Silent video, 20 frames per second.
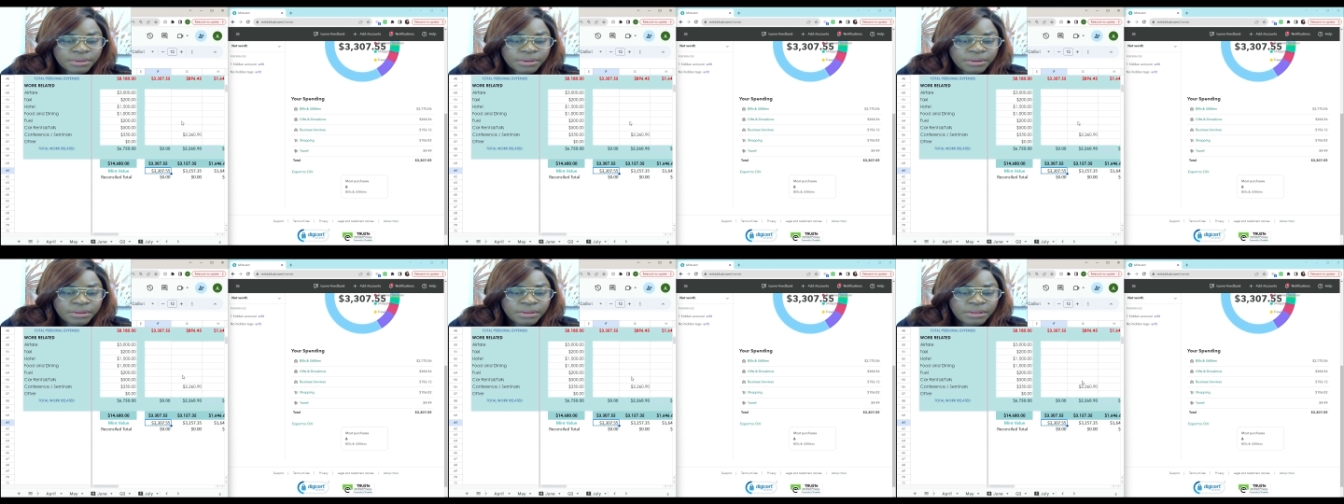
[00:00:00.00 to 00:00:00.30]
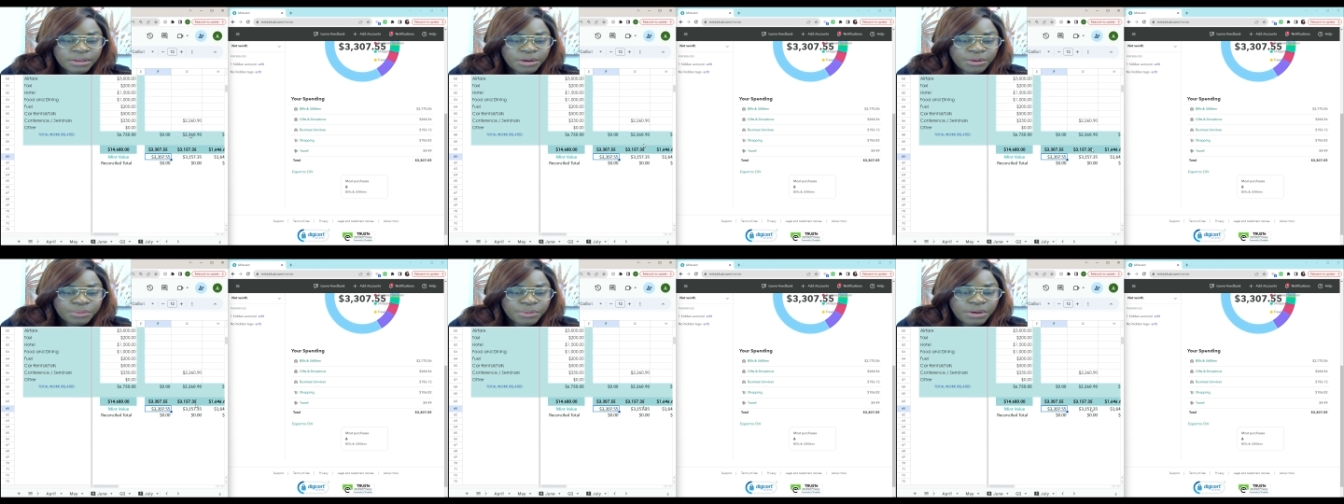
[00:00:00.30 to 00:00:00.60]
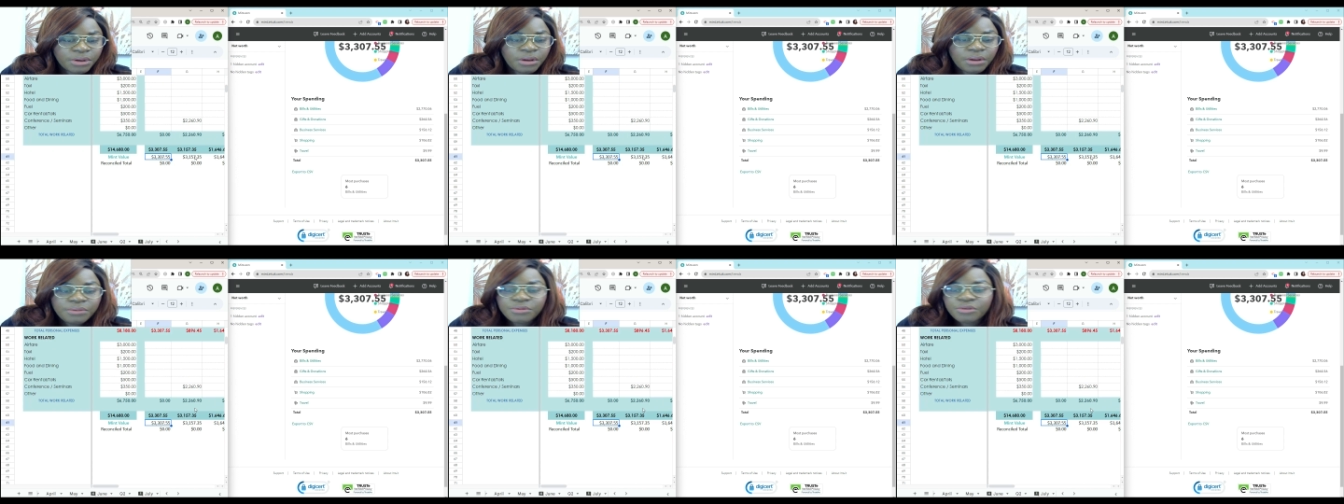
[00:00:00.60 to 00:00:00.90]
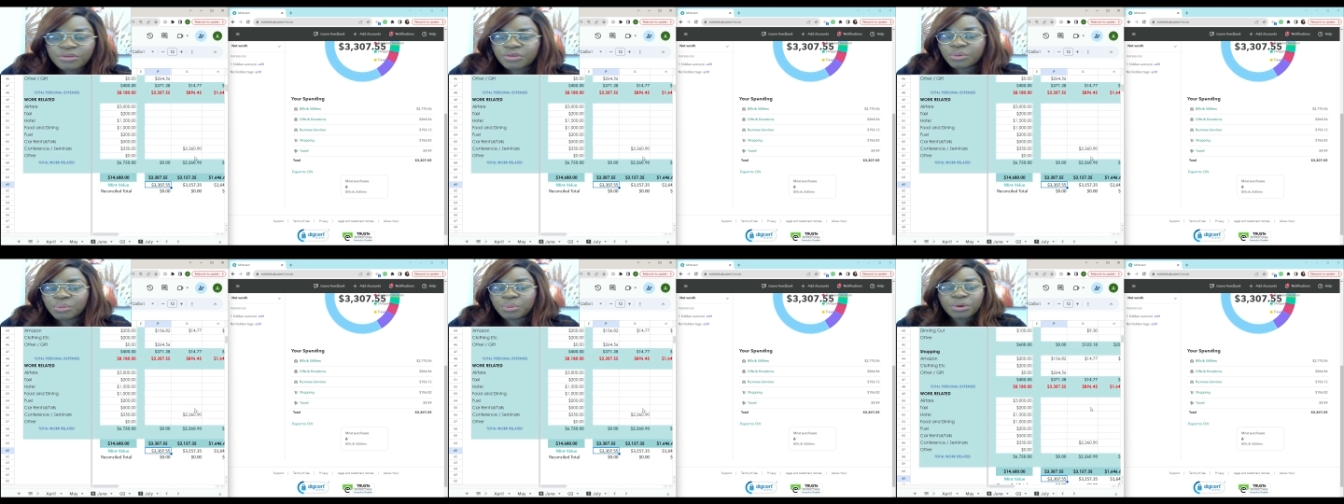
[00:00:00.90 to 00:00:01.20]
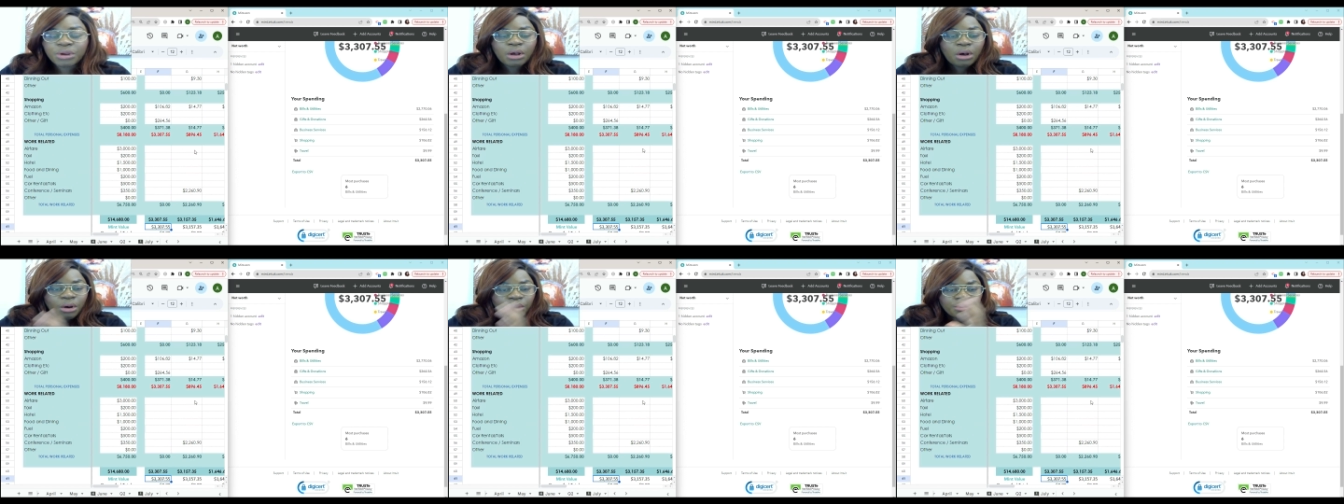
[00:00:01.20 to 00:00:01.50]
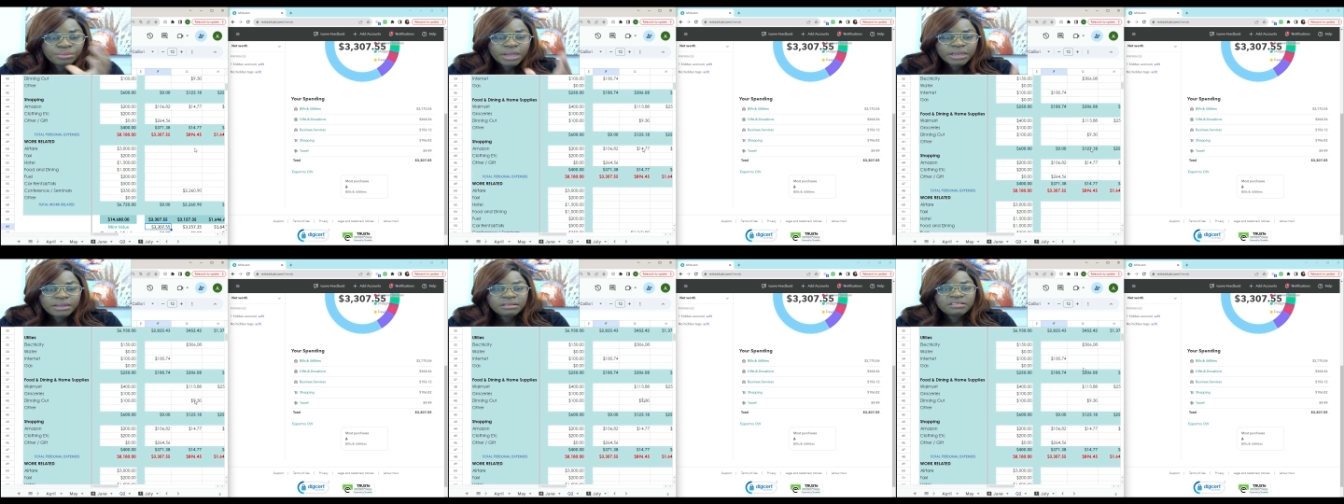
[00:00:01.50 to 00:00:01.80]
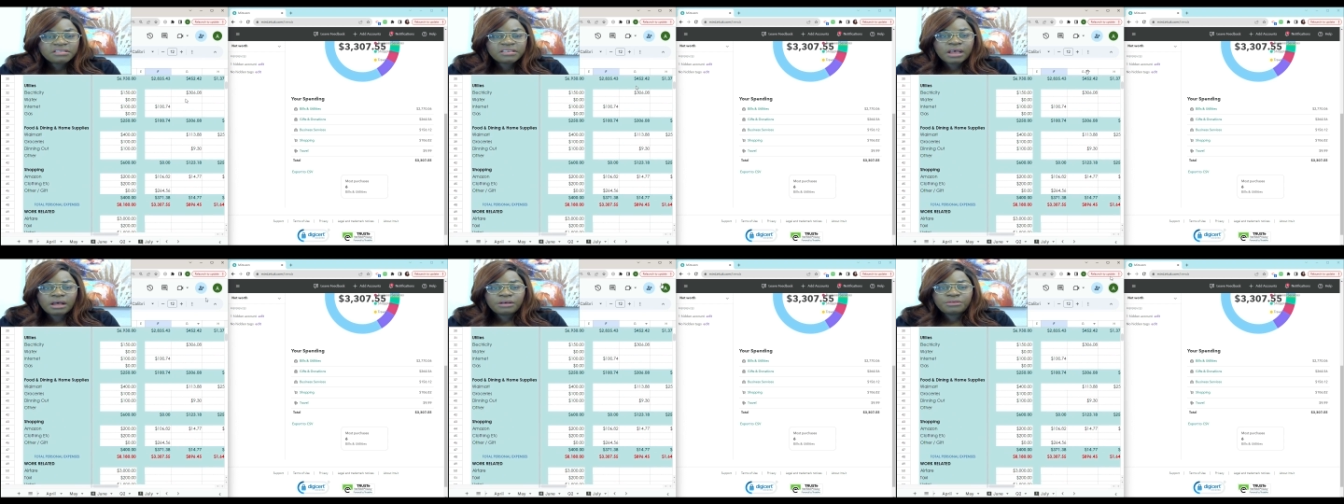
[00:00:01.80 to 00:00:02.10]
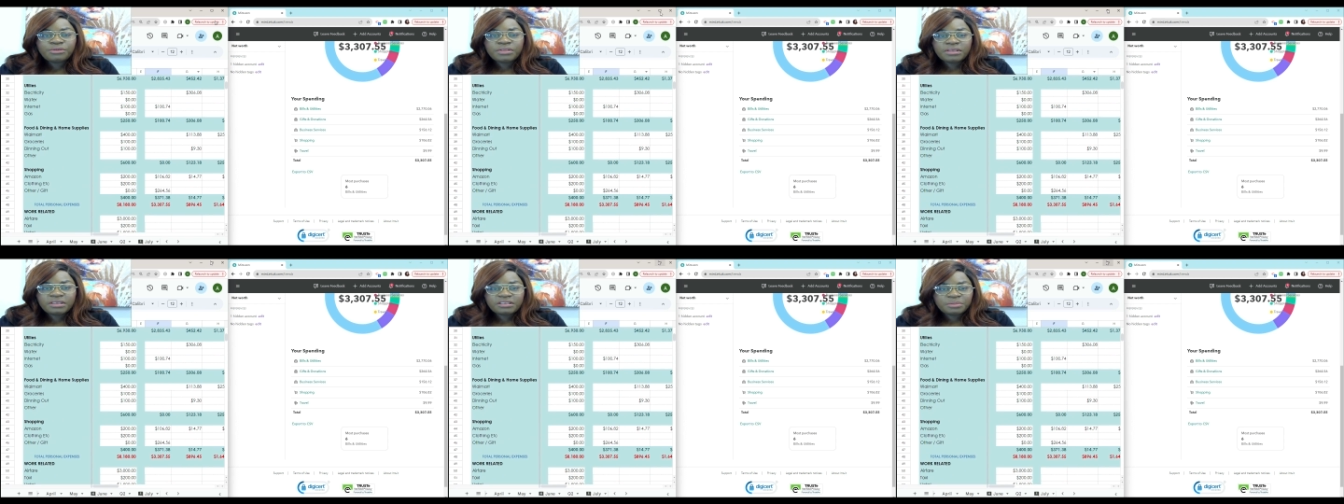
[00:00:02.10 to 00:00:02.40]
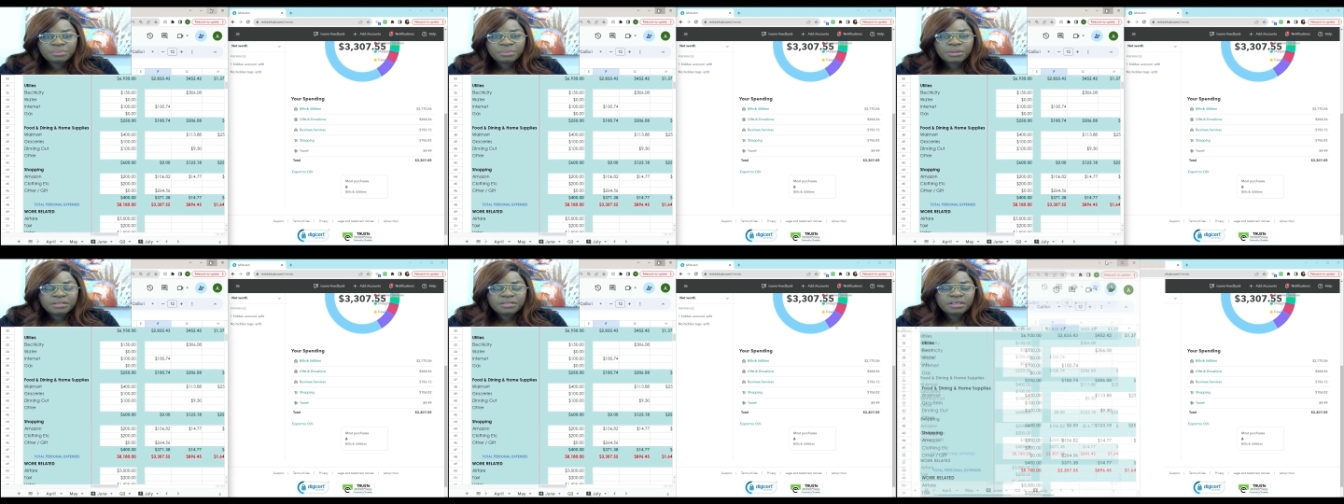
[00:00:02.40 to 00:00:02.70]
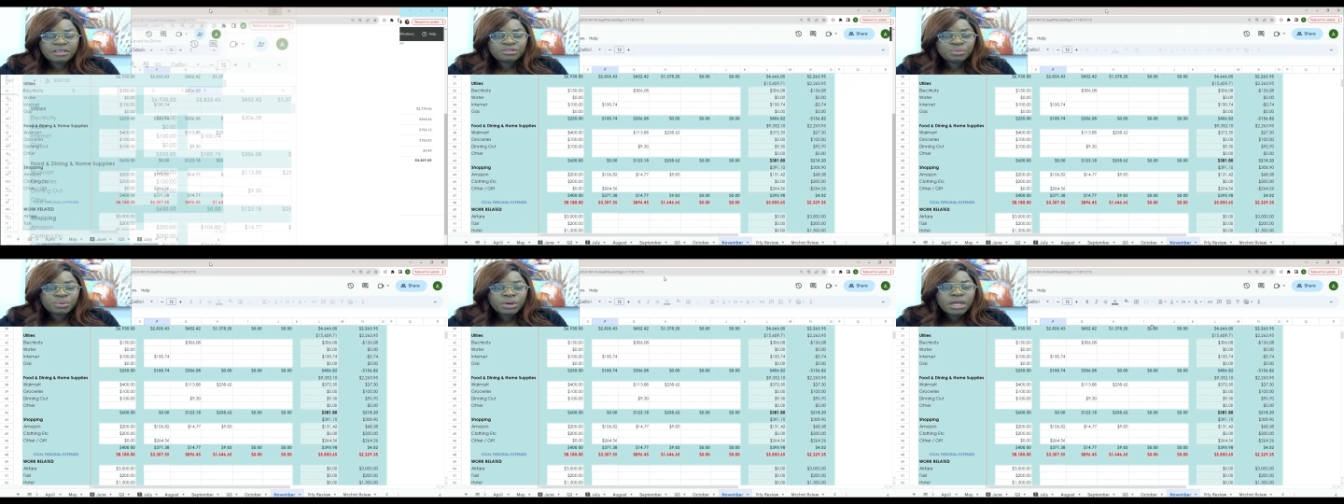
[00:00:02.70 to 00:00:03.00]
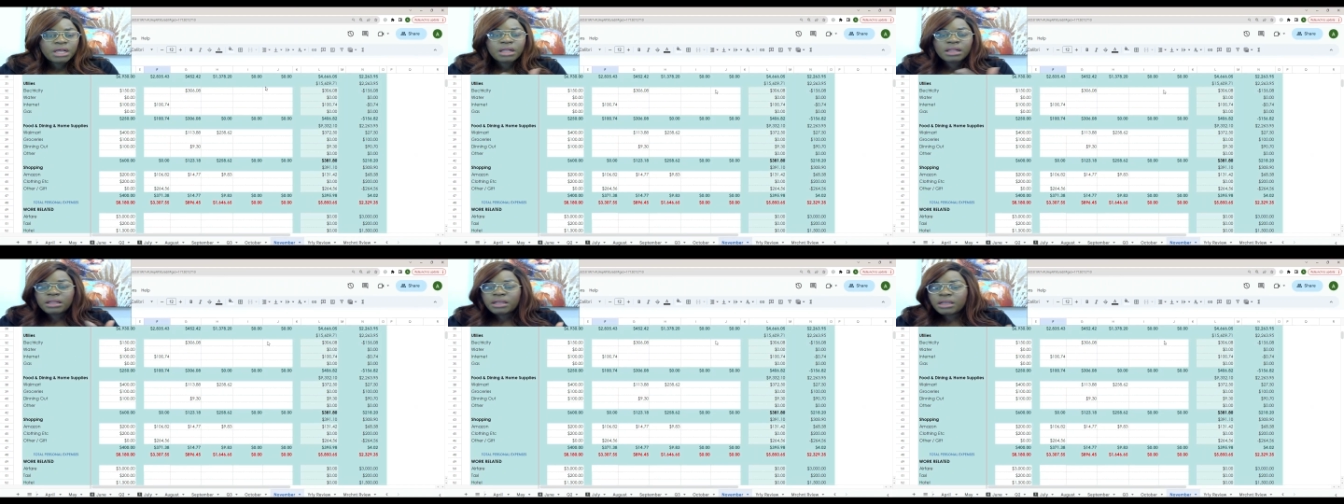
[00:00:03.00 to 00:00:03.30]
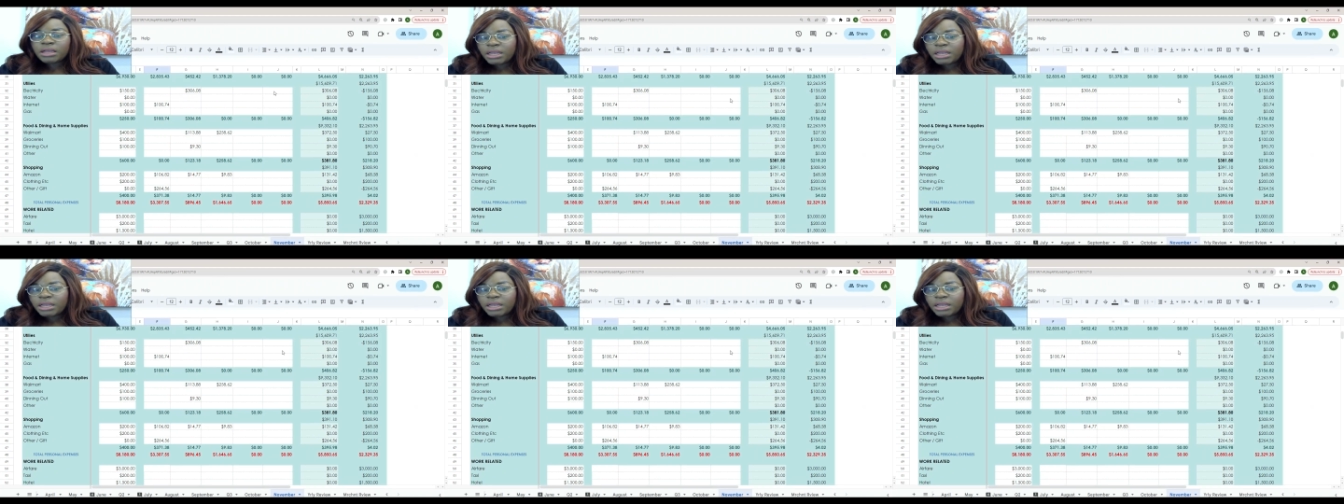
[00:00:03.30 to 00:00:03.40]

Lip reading: There we go. So we all reconciled for this month as well.